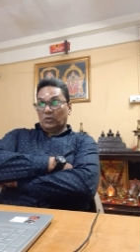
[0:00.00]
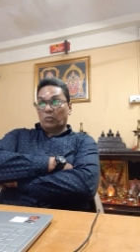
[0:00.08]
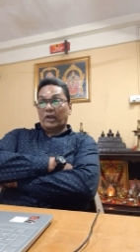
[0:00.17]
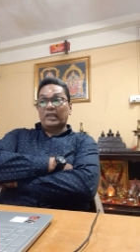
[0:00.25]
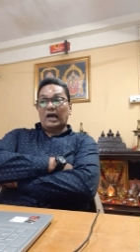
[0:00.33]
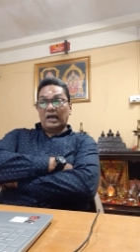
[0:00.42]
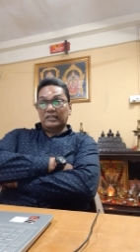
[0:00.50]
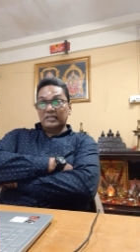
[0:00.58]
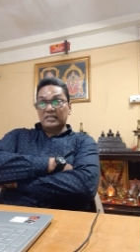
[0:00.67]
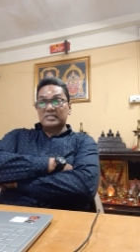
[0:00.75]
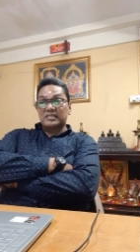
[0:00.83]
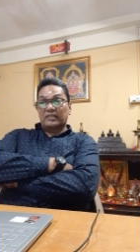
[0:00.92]
while
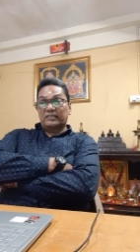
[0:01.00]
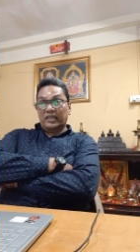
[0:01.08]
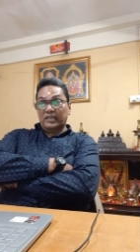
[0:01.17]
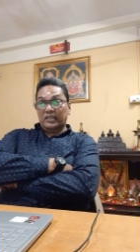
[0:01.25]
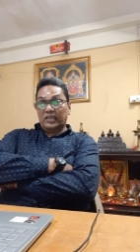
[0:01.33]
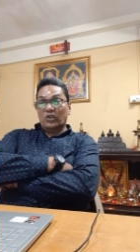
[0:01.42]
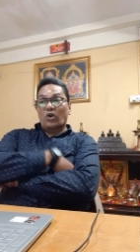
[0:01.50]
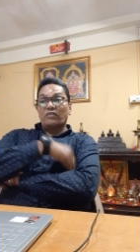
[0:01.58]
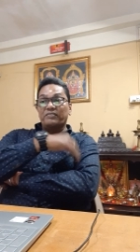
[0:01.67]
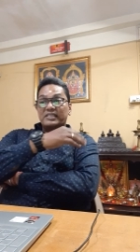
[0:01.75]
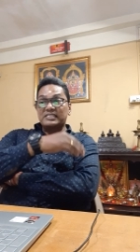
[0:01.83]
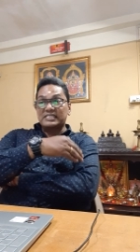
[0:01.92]
others are thinking of
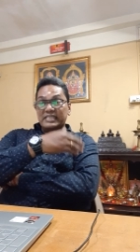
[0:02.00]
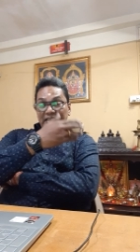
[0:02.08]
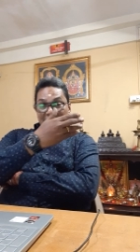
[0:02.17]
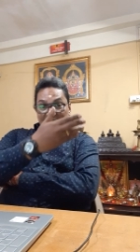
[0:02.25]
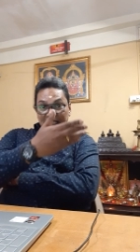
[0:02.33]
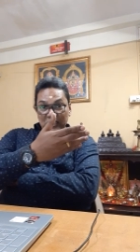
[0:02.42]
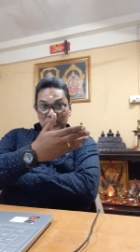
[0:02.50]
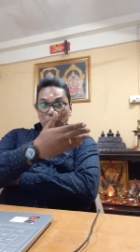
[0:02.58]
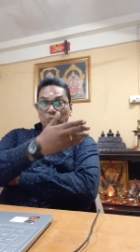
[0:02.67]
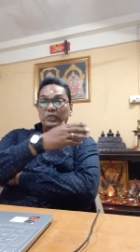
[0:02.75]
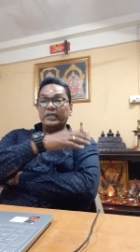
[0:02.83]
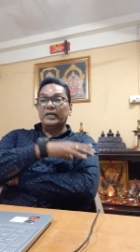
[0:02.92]
extending the
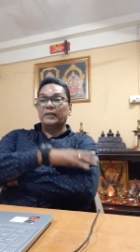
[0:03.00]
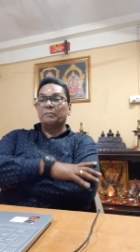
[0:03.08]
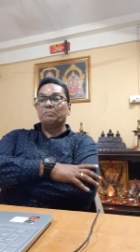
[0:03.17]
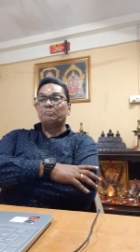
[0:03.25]
school year.